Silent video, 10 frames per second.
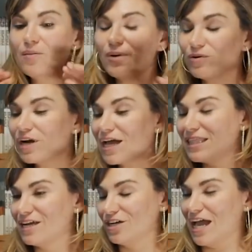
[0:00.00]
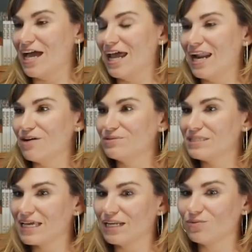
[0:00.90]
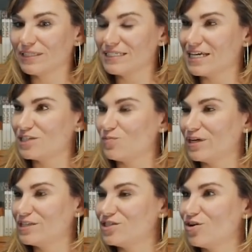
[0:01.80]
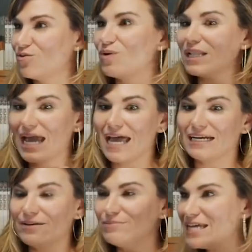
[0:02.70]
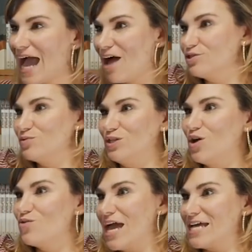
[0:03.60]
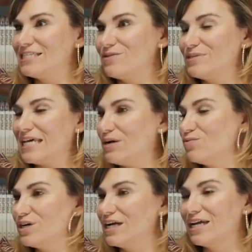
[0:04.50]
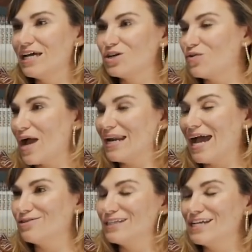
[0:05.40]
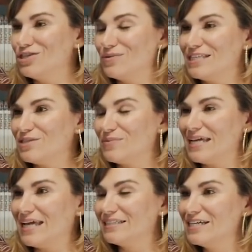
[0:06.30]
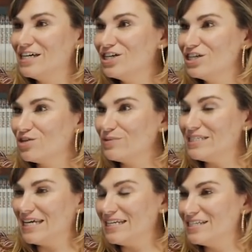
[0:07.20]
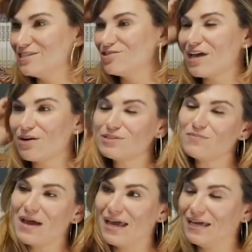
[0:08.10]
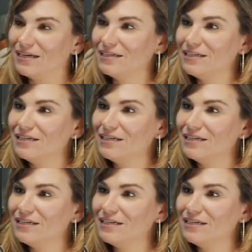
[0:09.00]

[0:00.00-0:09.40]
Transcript: But we're not there yet. And I was getting really desperate. So while I had an empty house with no guests, I was like, we're going to cry it out and do it this weekend. So we did. So that was my